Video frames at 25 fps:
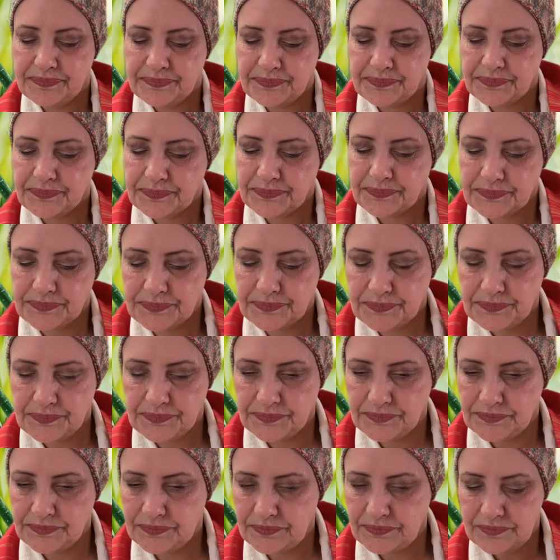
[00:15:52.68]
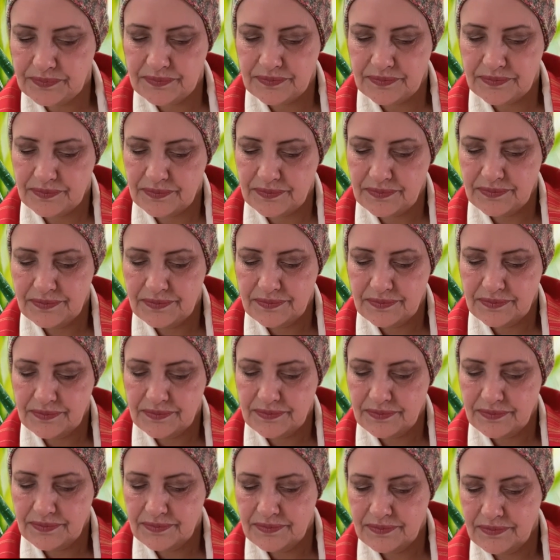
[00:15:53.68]

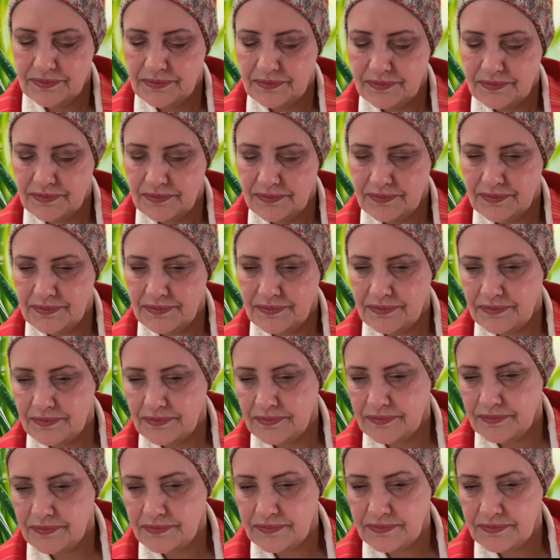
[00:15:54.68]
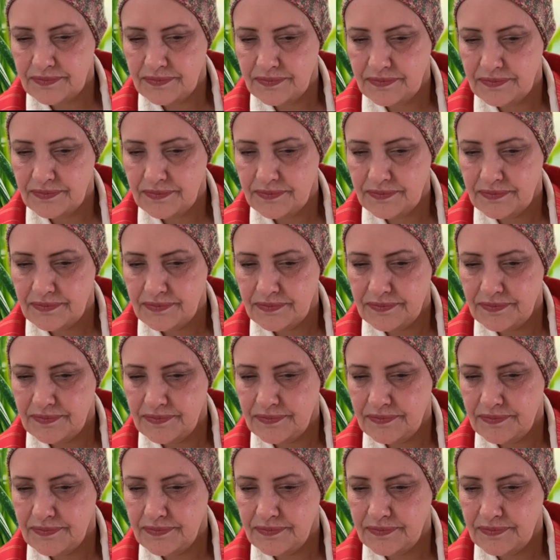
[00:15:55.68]

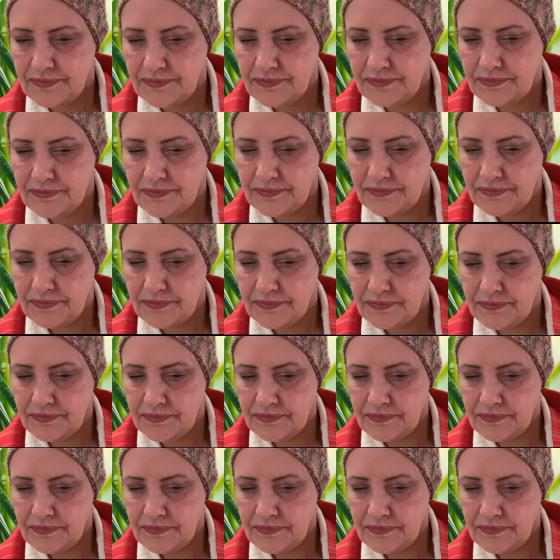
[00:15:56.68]
(no one is talking)